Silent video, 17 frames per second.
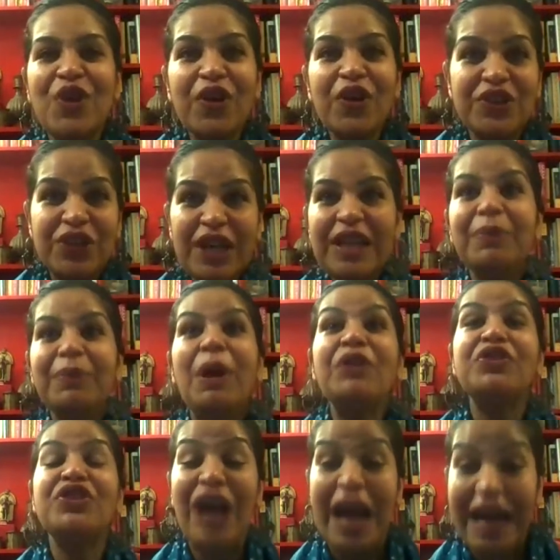talk really
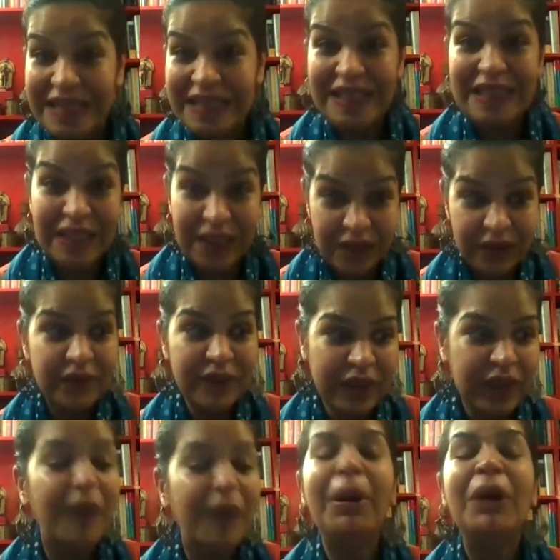about writing
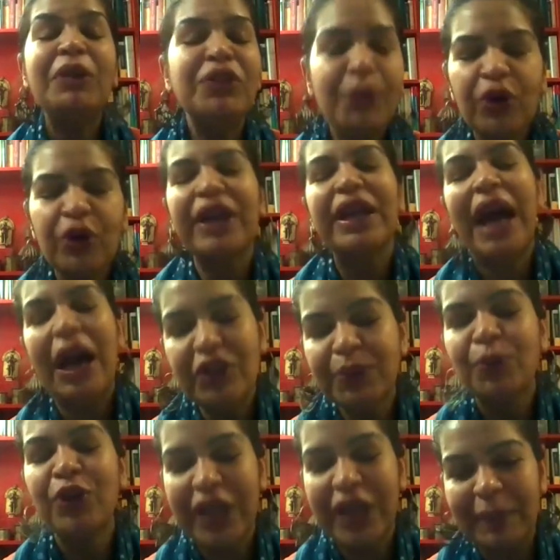about the book and how
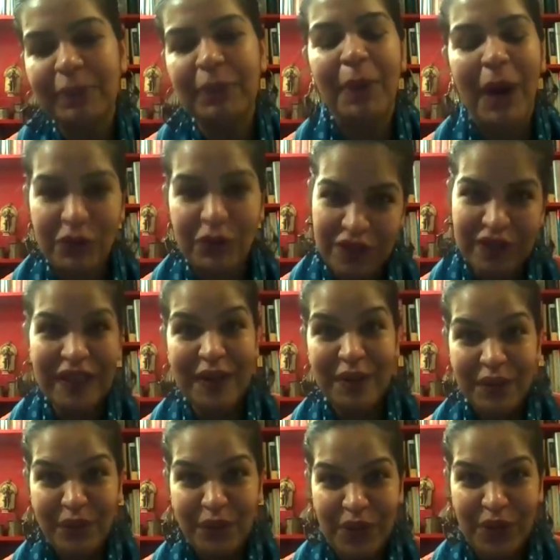the book came about, and
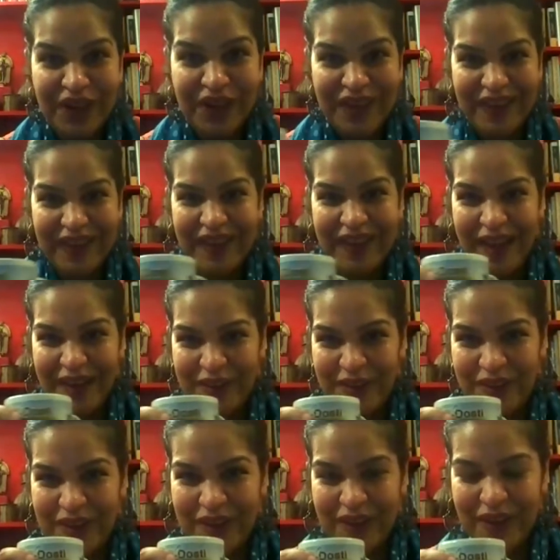then we'll get
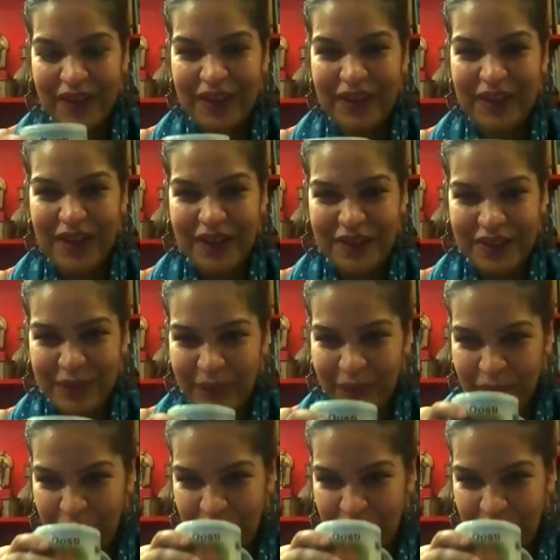in later?